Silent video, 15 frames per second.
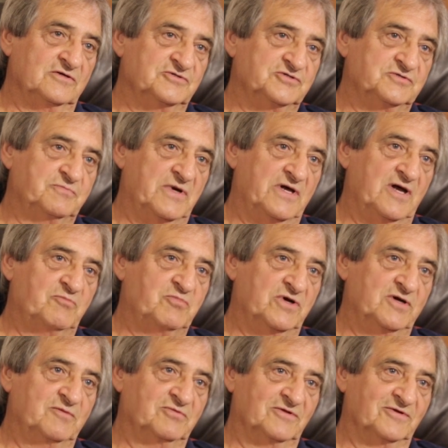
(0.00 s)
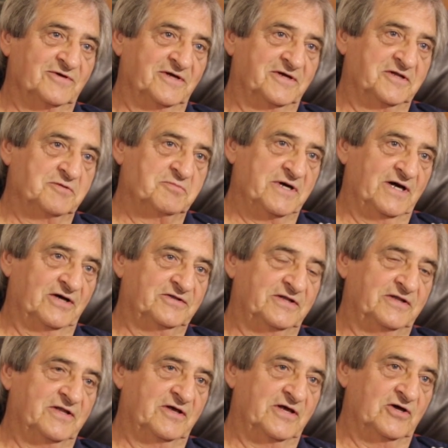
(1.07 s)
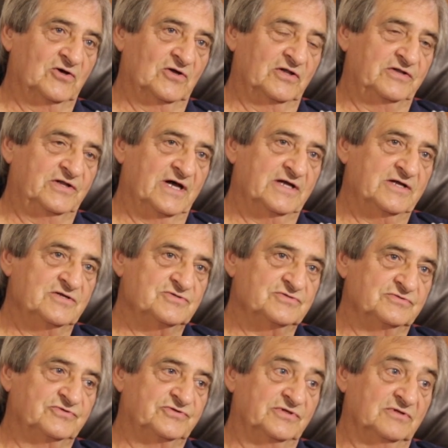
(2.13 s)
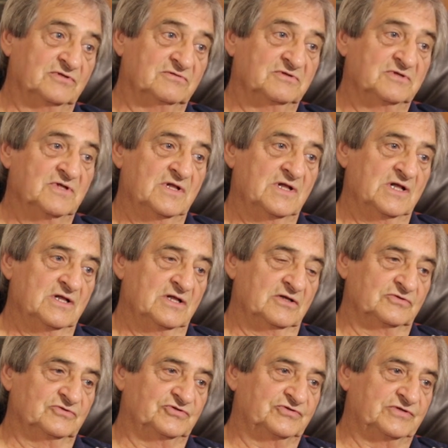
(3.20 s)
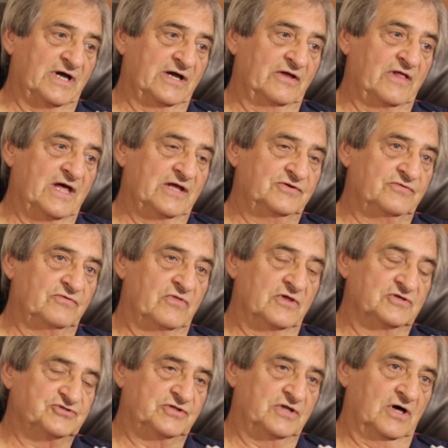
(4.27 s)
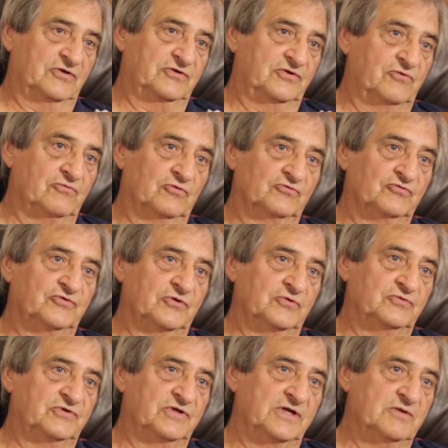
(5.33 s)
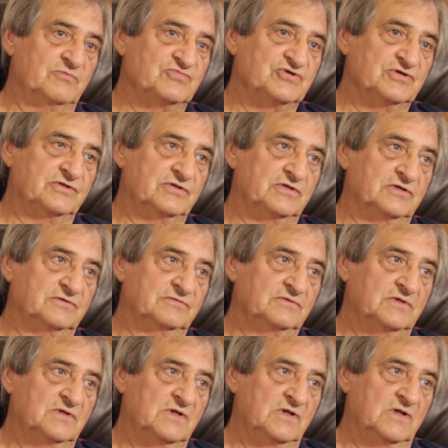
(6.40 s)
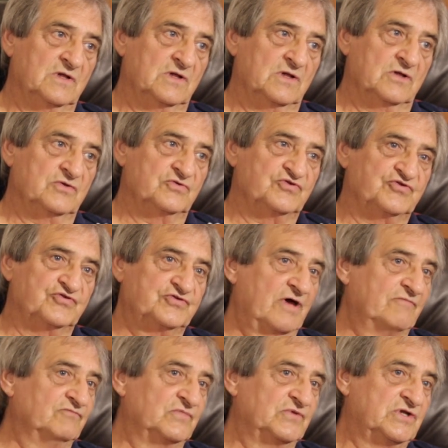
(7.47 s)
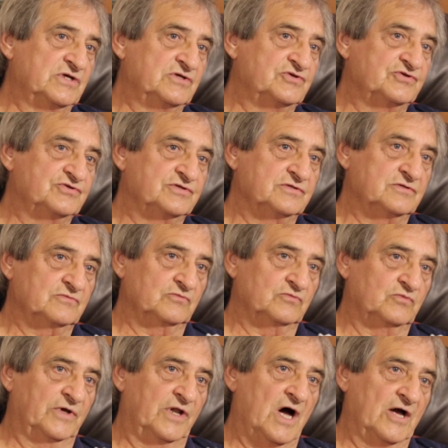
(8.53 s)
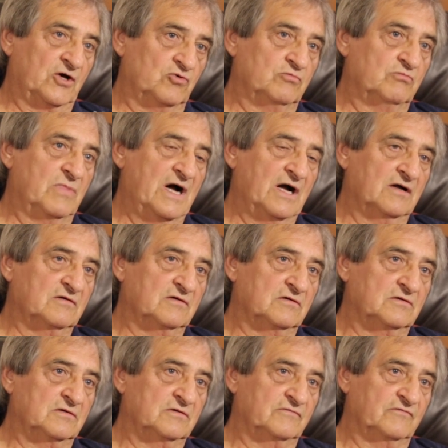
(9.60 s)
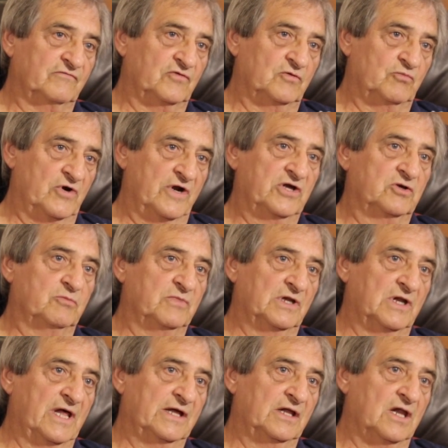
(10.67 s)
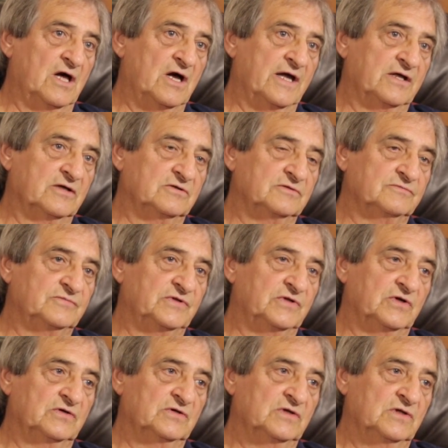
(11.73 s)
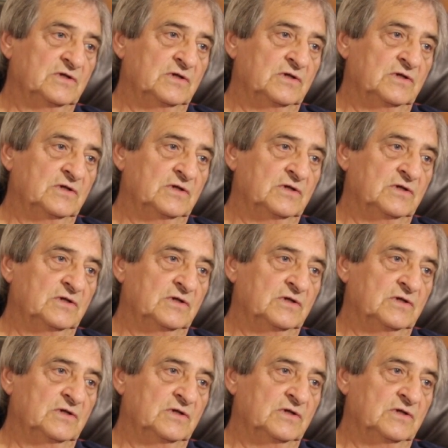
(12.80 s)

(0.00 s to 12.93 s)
spare people kicking about in the early days until, as I say, they started to run two teams in the 70s when I come back from breaking my leg like, and